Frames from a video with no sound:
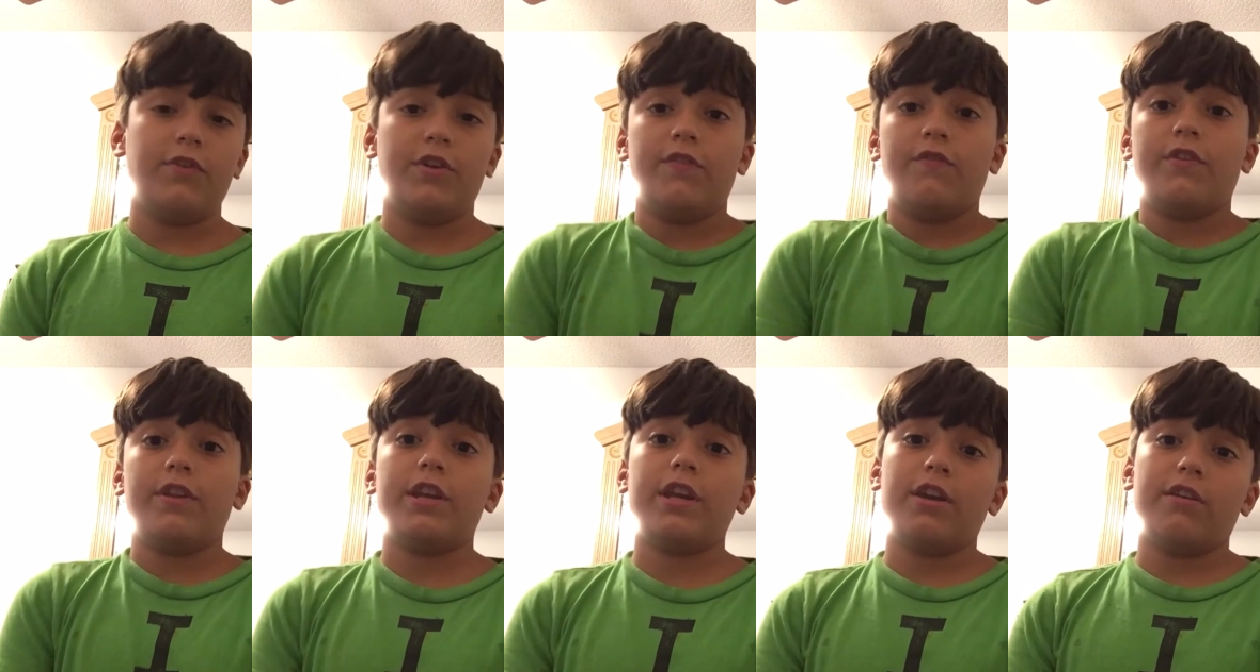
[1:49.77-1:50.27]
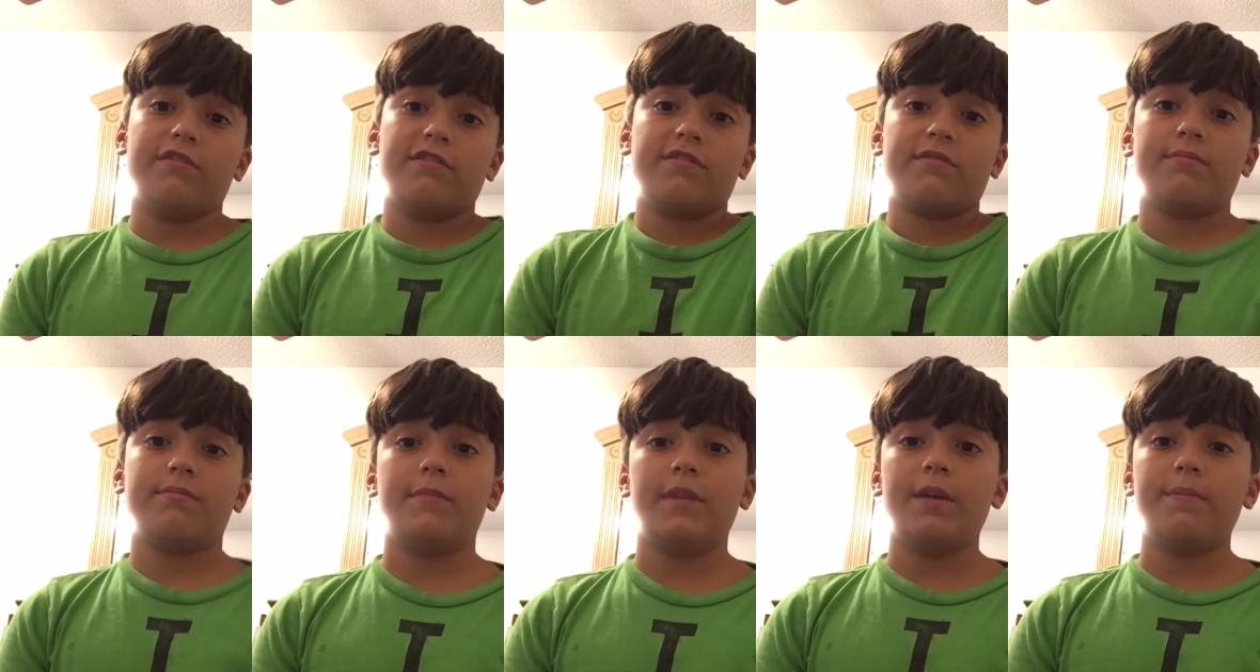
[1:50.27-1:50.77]
videos.
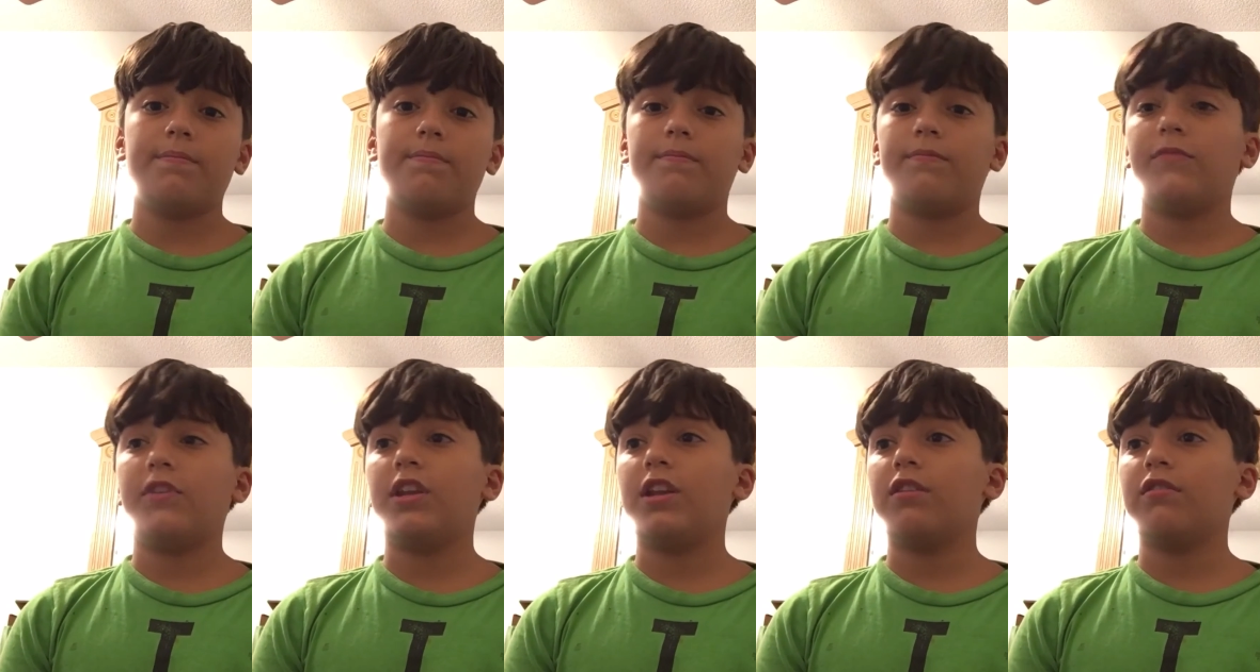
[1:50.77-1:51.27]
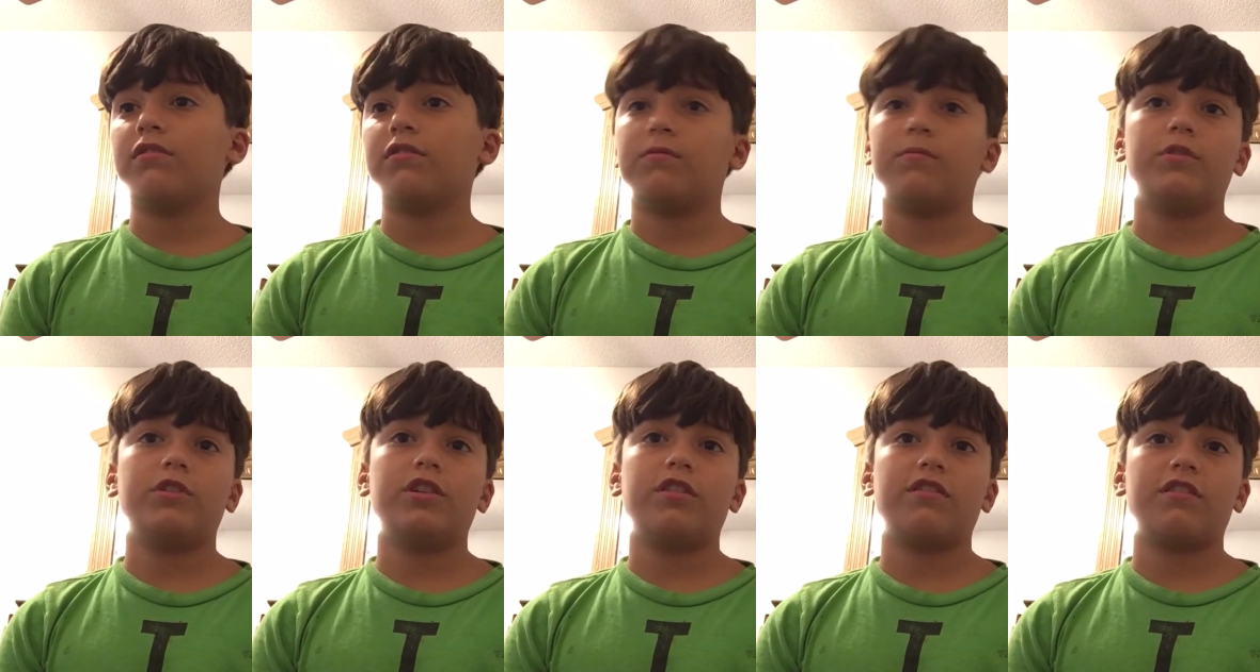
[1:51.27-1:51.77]
Yep, videos.
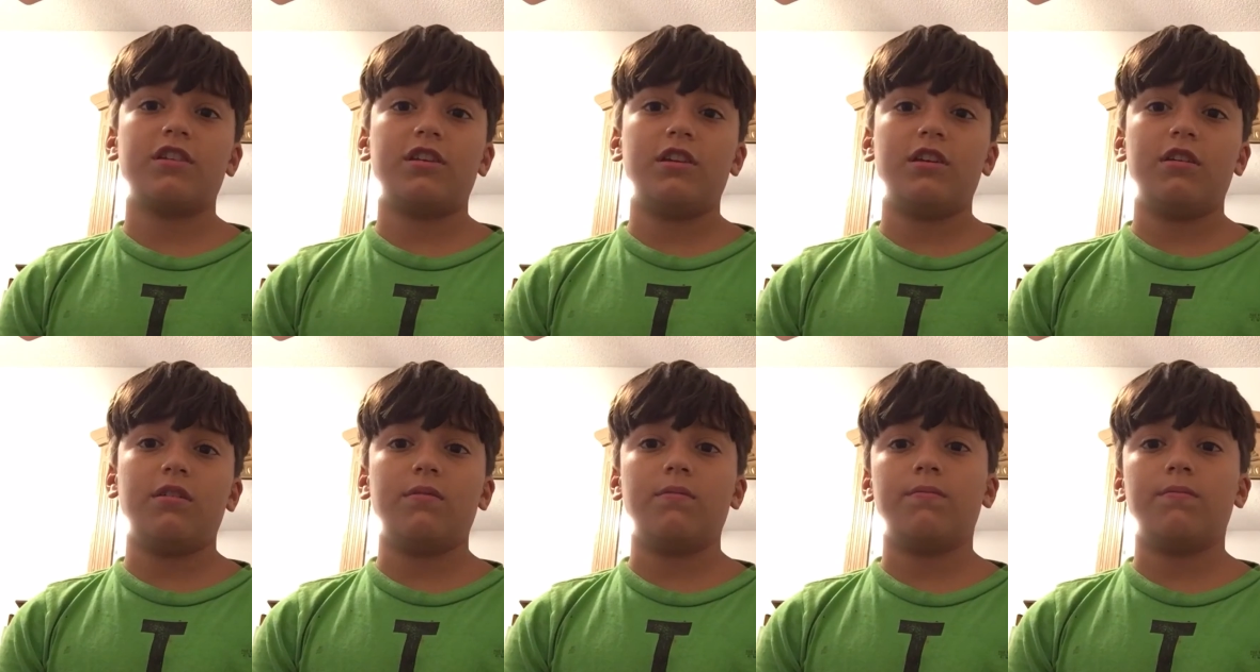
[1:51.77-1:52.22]
We're just gonna